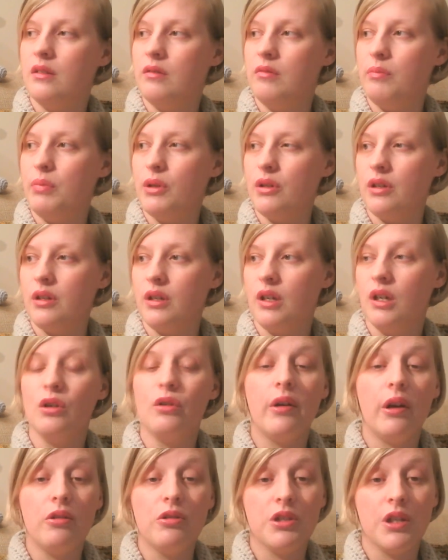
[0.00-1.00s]
book,
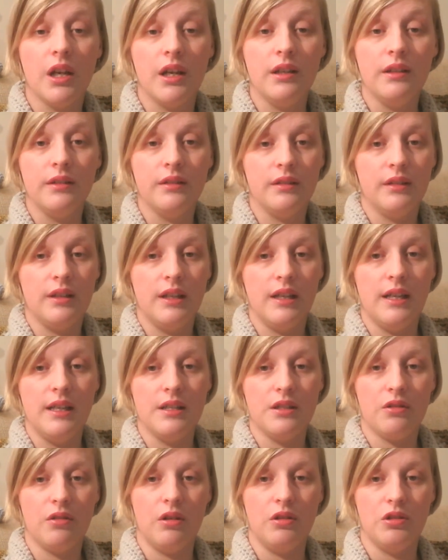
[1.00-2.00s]
crocheted. He's
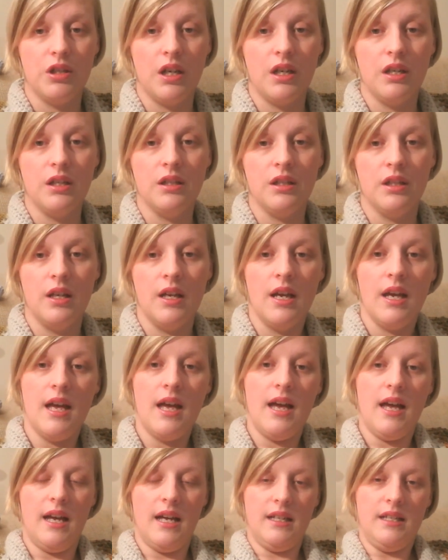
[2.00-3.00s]
crocheted,
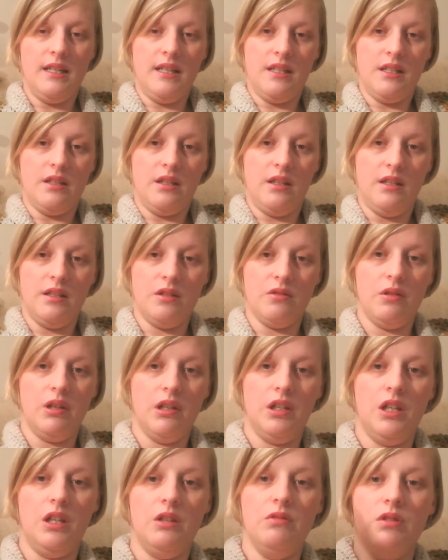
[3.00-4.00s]
and he's quite
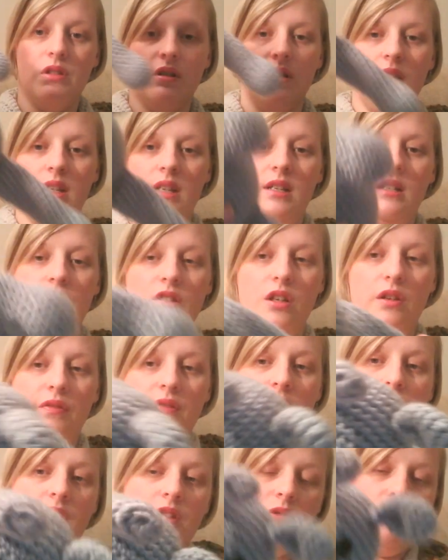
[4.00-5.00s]
cute. He's soft
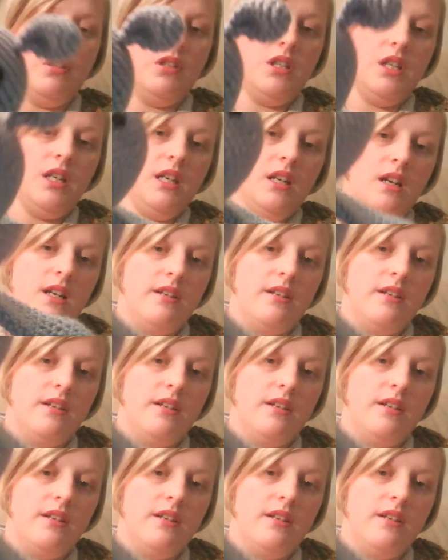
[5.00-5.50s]
and squidgy.